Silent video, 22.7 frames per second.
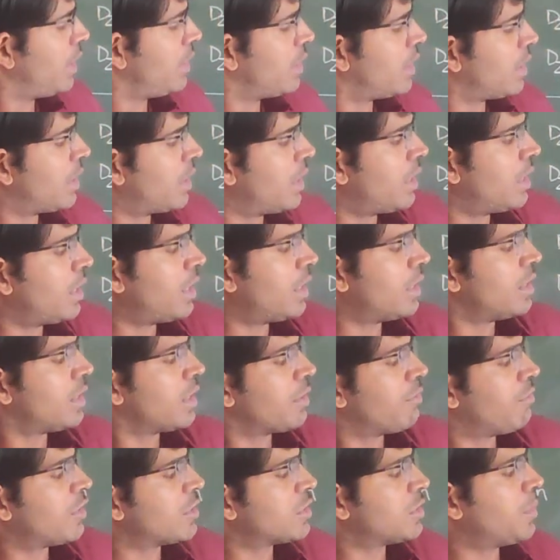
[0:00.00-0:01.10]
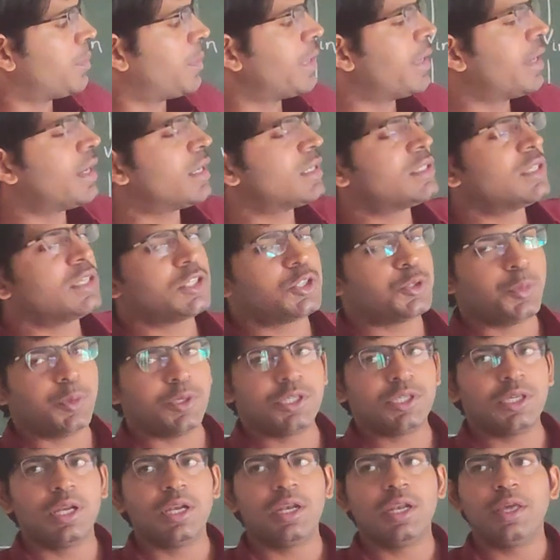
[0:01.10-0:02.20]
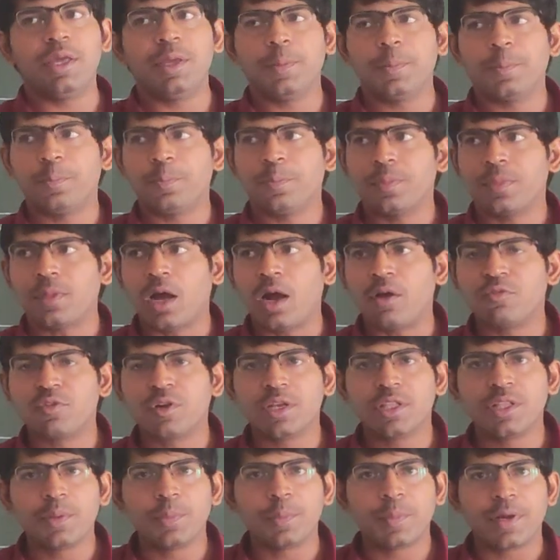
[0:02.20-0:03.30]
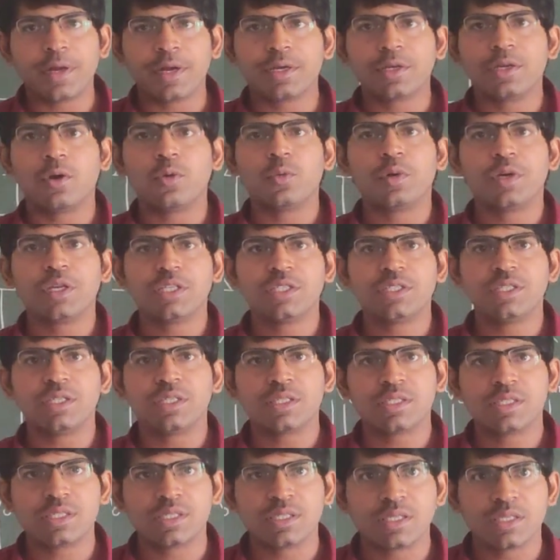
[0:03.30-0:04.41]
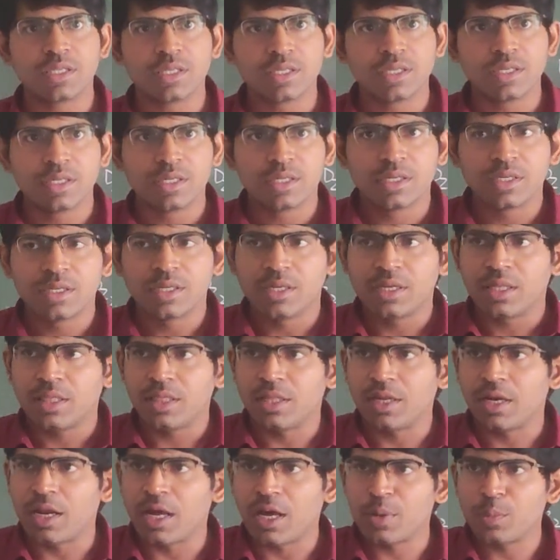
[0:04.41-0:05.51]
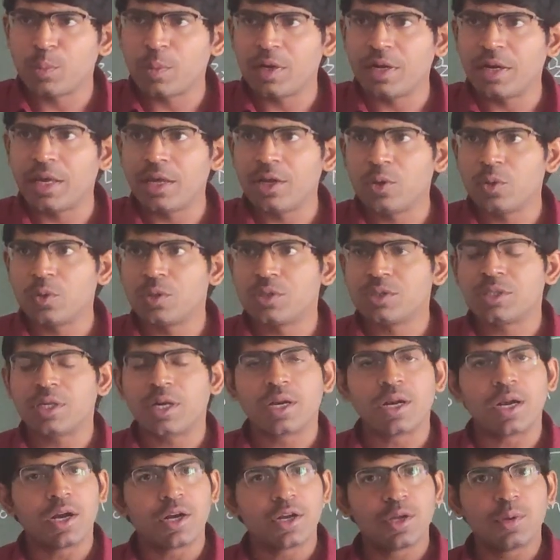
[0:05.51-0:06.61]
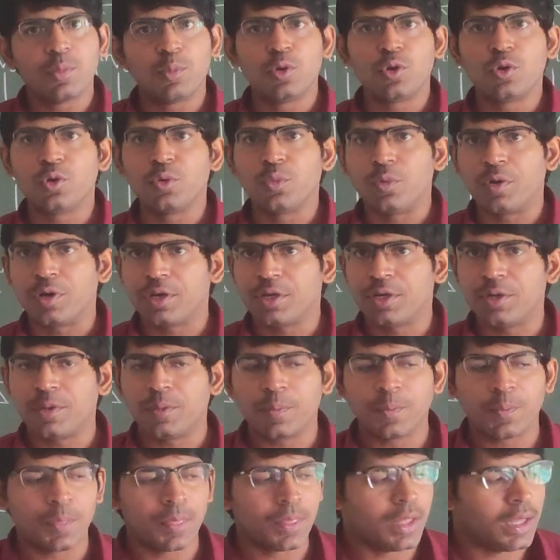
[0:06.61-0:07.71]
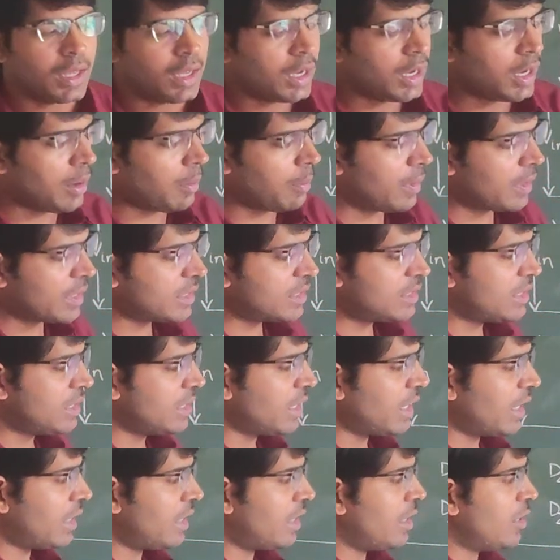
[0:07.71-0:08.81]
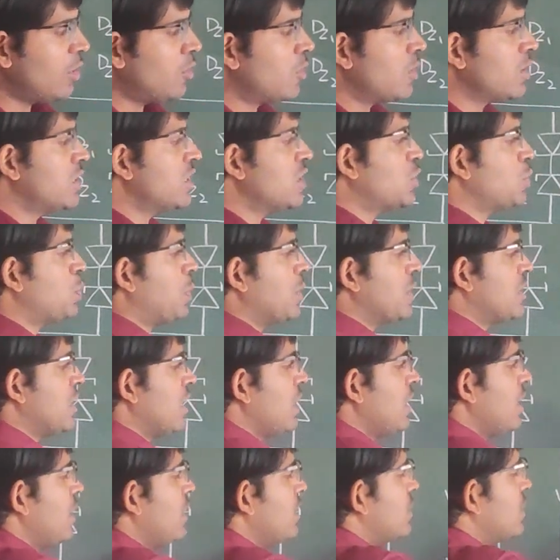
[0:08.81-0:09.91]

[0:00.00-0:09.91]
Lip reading: In the reverse bias, especially after the breakdown regions, the normal diodes are not able to work. But Zener diode is a specially